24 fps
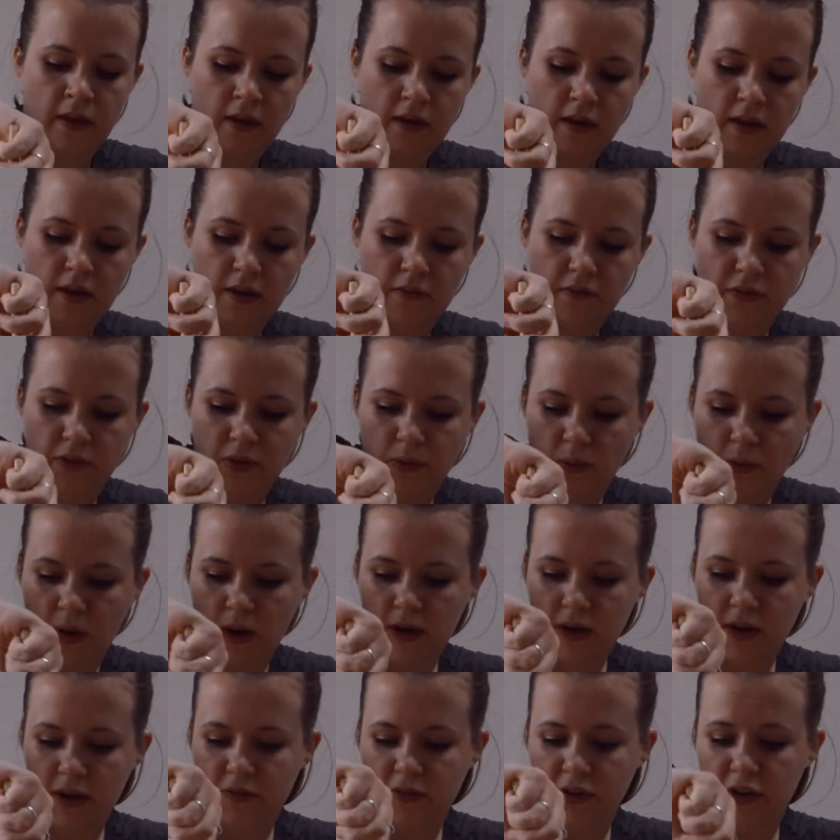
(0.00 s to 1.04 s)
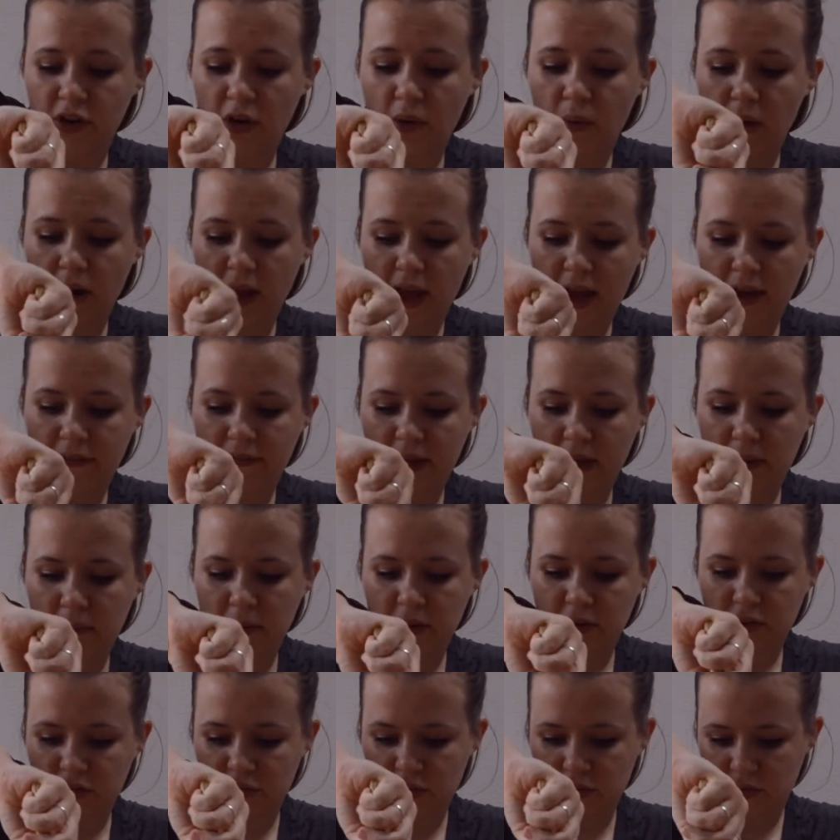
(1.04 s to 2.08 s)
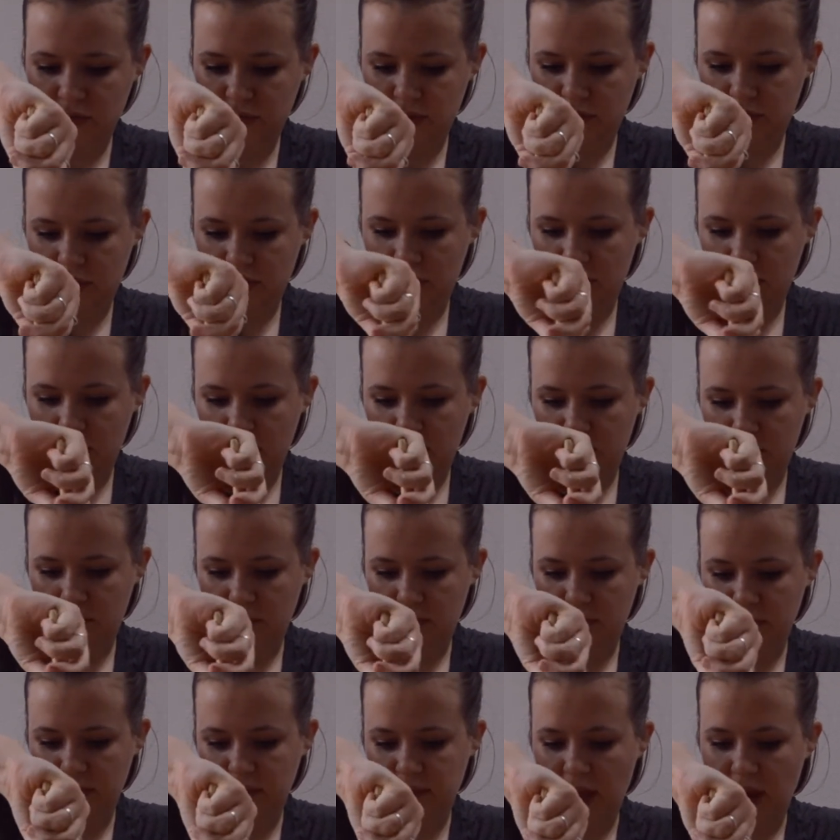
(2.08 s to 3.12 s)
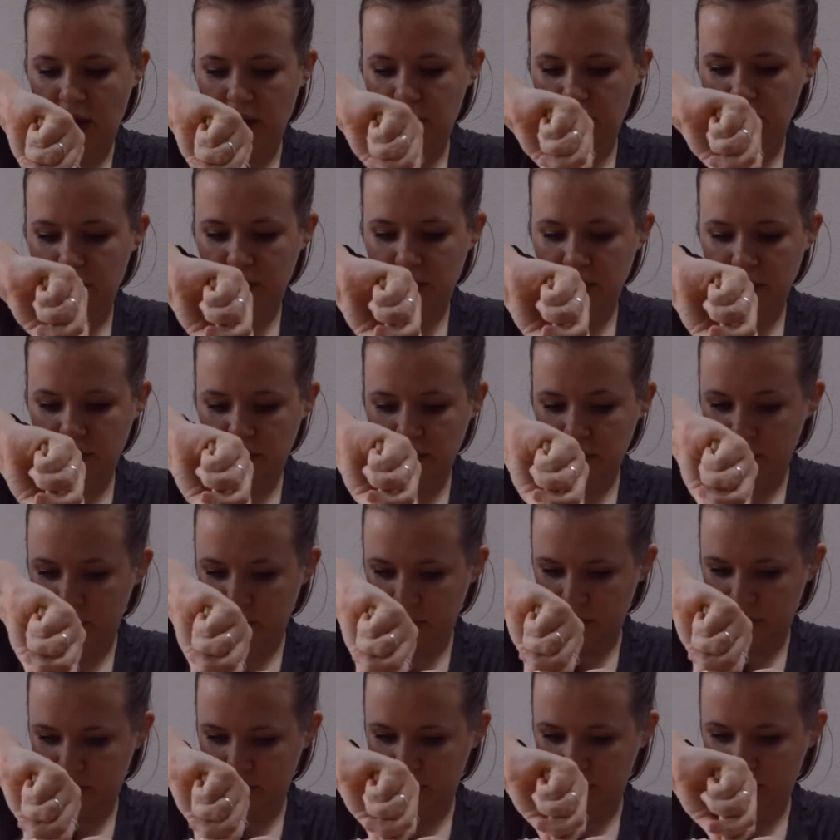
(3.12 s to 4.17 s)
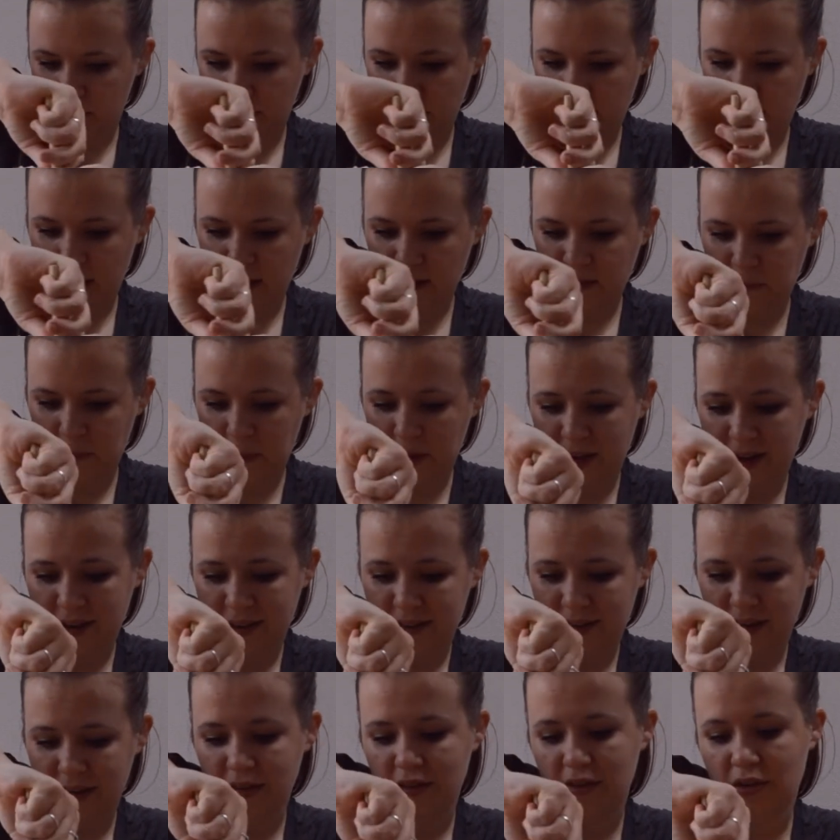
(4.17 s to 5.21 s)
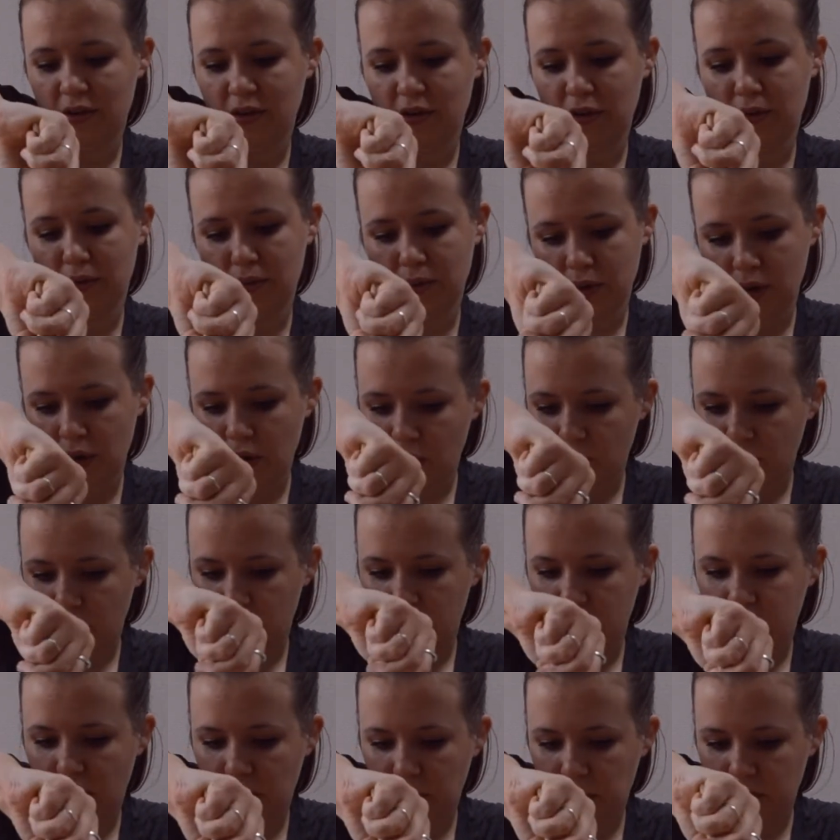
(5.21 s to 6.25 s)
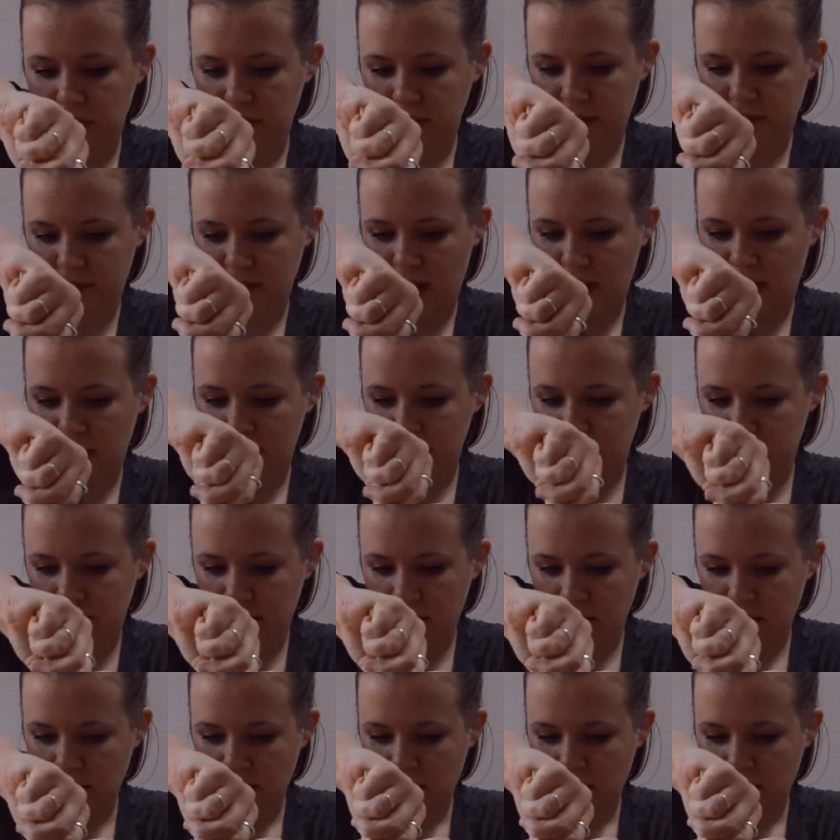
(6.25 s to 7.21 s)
And if you don't want to have that much sourdough, you can use less because it is going to grow and double in size.